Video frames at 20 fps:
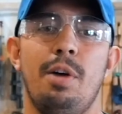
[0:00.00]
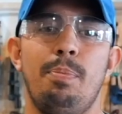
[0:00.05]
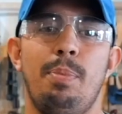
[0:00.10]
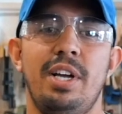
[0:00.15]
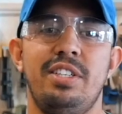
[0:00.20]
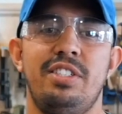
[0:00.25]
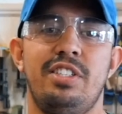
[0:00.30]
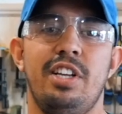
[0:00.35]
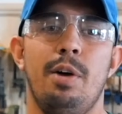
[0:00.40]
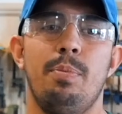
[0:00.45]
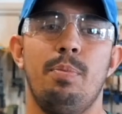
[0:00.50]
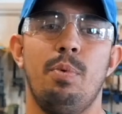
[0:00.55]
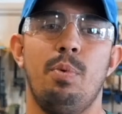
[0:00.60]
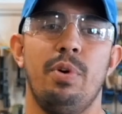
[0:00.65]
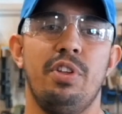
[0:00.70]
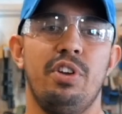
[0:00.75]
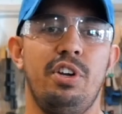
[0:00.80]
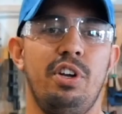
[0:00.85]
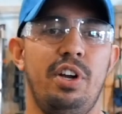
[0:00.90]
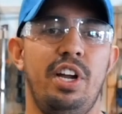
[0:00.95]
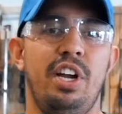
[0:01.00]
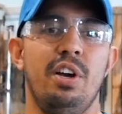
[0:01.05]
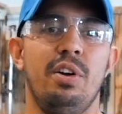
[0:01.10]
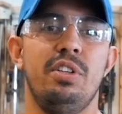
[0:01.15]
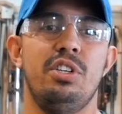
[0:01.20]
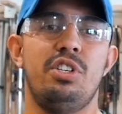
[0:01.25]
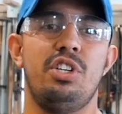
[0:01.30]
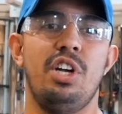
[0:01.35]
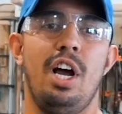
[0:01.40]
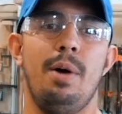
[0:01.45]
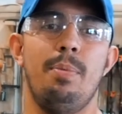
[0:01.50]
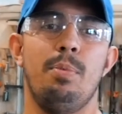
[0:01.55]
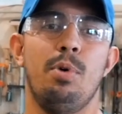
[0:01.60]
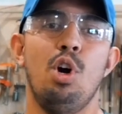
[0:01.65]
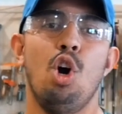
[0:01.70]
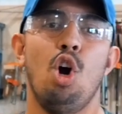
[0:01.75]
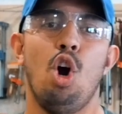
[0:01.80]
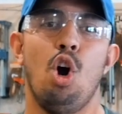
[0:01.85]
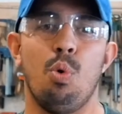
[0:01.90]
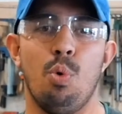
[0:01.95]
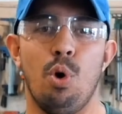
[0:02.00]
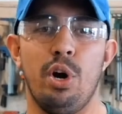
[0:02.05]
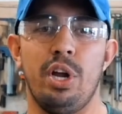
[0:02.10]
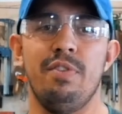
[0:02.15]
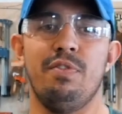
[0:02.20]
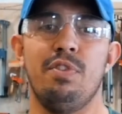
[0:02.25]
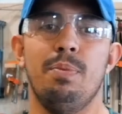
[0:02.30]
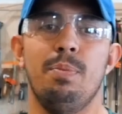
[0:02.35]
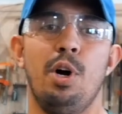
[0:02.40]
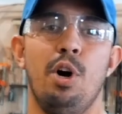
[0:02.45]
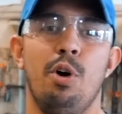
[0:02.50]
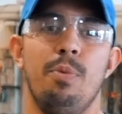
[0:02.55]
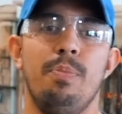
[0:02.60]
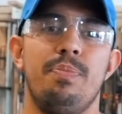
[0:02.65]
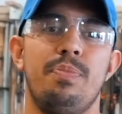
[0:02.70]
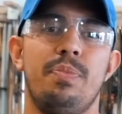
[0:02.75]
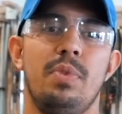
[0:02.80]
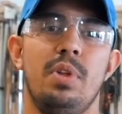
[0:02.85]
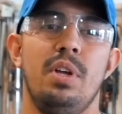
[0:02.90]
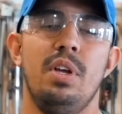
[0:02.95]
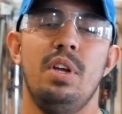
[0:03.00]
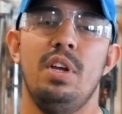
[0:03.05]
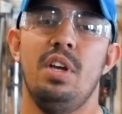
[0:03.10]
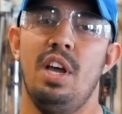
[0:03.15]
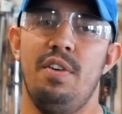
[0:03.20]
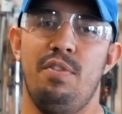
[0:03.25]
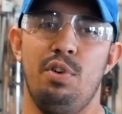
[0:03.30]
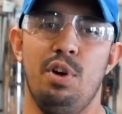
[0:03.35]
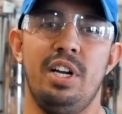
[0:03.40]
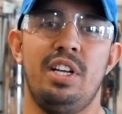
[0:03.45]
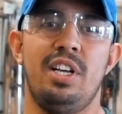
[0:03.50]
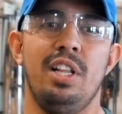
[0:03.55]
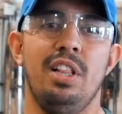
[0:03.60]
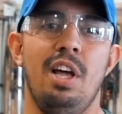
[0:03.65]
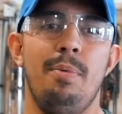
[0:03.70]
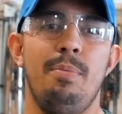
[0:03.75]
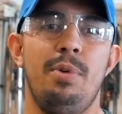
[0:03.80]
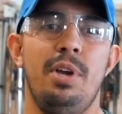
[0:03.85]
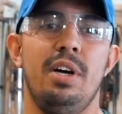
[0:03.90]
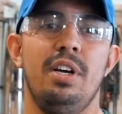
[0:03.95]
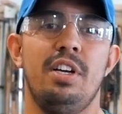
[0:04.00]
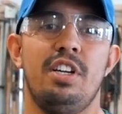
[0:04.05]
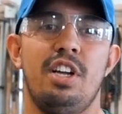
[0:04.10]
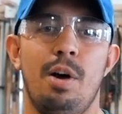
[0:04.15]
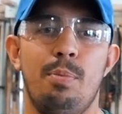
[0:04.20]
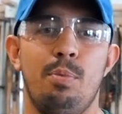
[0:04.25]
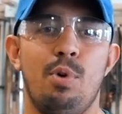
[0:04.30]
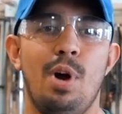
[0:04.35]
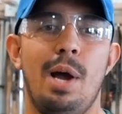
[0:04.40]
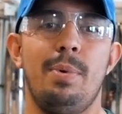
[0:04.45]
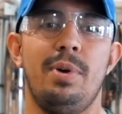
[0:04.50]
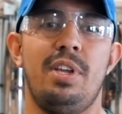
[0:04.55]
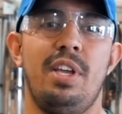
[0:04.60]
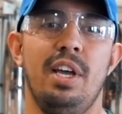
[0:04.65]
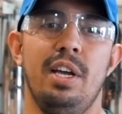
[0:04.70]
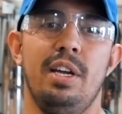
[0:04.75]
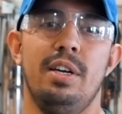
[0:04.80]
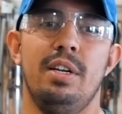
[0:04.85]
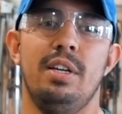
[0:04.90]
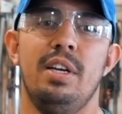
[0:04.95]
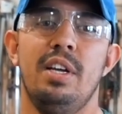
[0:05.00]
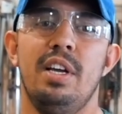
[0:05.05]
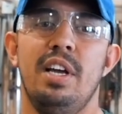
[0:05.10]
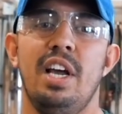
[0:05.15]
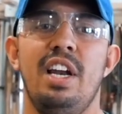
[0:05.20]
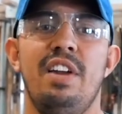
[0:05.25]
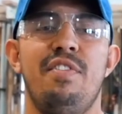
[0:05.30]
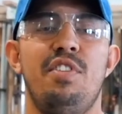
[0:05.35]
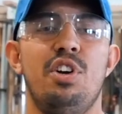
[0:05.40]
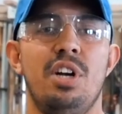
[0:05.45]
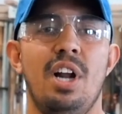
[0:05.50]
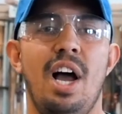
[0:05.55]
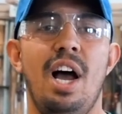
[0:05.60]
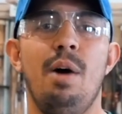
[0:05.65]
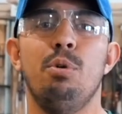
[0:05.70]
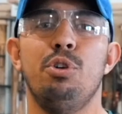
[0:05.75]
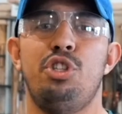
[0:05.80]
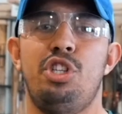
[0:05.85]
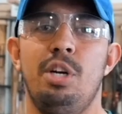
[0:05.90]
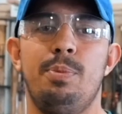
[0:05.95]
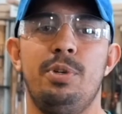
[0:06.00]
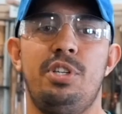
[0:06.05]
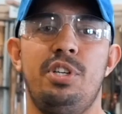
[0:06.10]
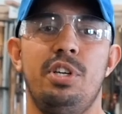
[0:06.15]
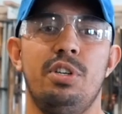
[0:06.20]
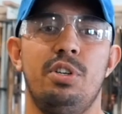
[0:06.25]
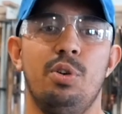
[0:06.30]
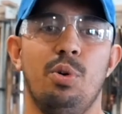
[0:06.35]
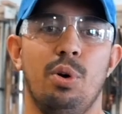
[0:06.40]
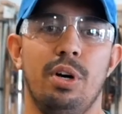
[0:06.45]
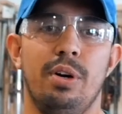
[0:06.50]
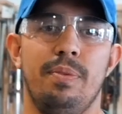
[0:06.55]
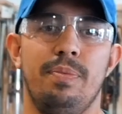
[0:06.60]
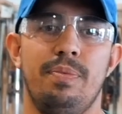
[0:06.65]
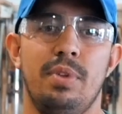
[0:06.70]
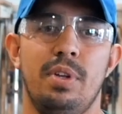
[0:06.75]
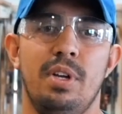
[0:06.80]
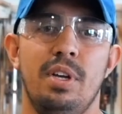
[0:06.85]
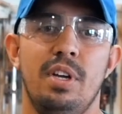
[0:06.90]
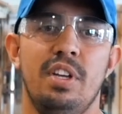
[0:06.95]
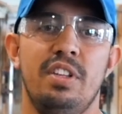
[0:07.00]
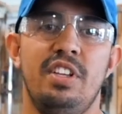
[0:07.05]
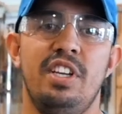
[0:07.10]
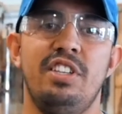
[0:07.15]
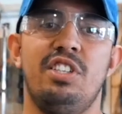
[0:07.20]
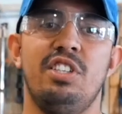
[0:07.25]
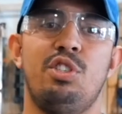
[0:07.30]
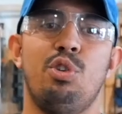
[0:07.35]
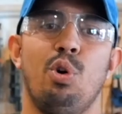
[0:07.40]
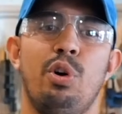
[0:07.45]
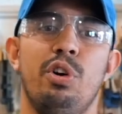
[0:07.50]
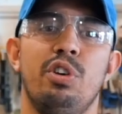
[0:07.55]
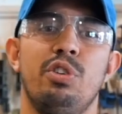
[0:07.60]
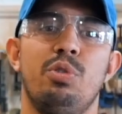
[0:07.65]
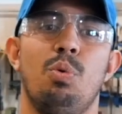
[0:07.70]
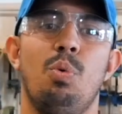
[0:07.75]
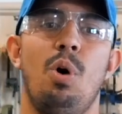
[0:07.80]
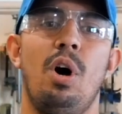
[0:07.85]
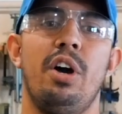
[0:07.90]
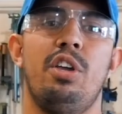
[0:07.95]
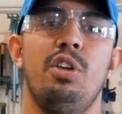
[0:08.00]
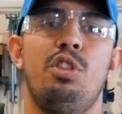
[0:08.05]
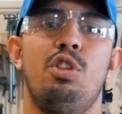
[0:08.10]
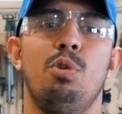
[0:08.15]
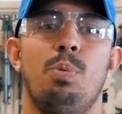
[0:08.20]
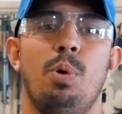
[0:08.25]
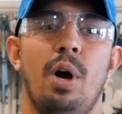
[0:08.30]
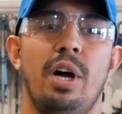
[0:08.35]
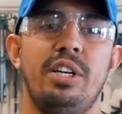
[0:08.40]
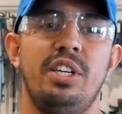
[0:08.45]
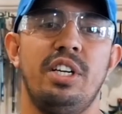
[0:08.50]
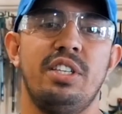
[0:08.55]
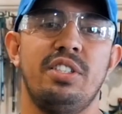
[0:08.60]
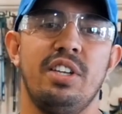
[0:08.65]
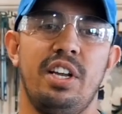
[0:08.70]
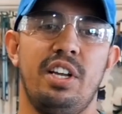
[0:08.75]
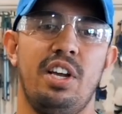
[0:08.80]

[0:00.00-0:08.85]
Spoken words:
by step whether you're here in the shop or working from home. If you're in Columbia, come grab a kit, and if you're not, we'll ship it to your door. These tutorials will walk you through projects like